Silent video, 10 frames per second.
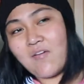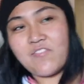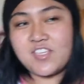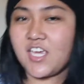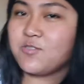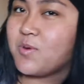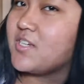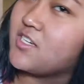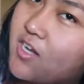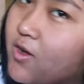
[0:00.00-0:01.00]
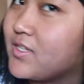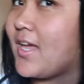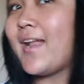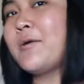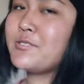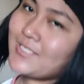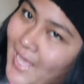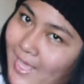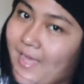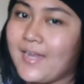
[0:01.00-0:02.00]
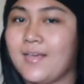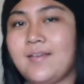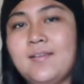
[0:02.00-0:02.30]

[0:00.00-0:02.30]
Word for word: outfit change because, you know, it's hot outside.